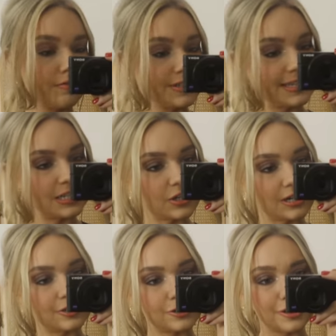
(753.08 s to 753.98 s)
Obviously
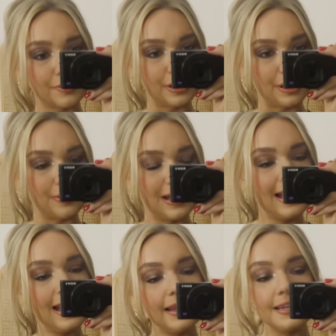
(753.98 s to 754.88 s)
tried to show you
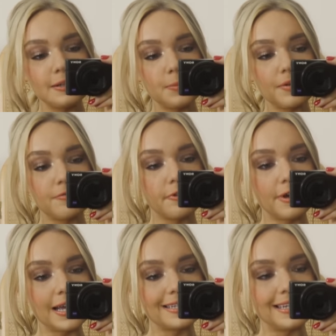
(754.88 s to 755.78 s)
a little bit of
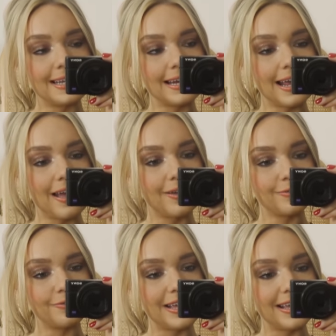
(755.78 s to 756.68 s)
variety in
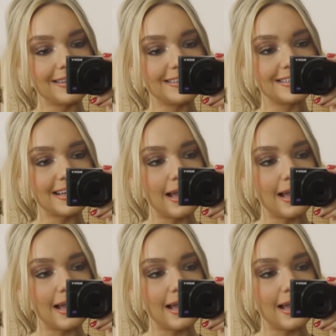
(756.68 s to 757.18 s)
outfits.